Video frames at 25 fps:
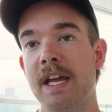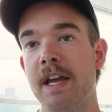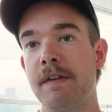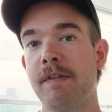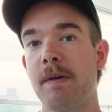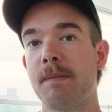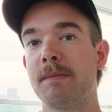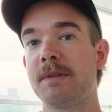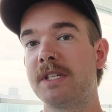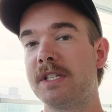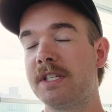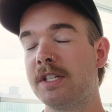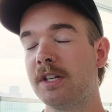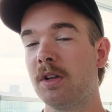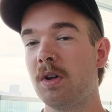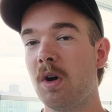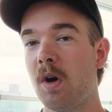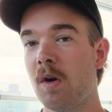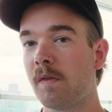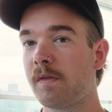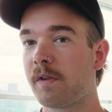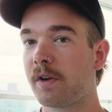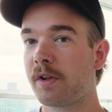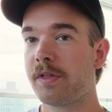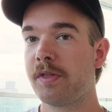if I'm still
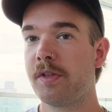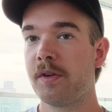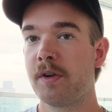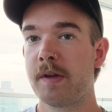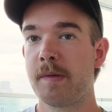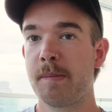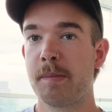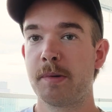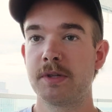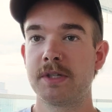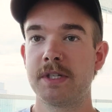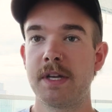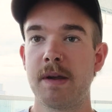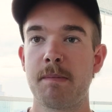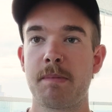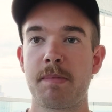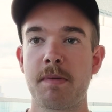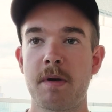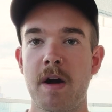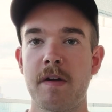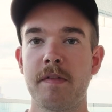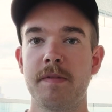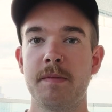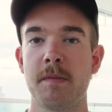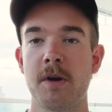over 30%
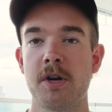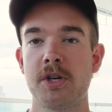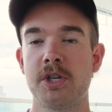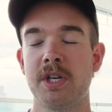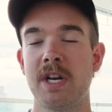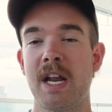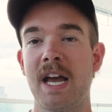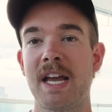profit margin,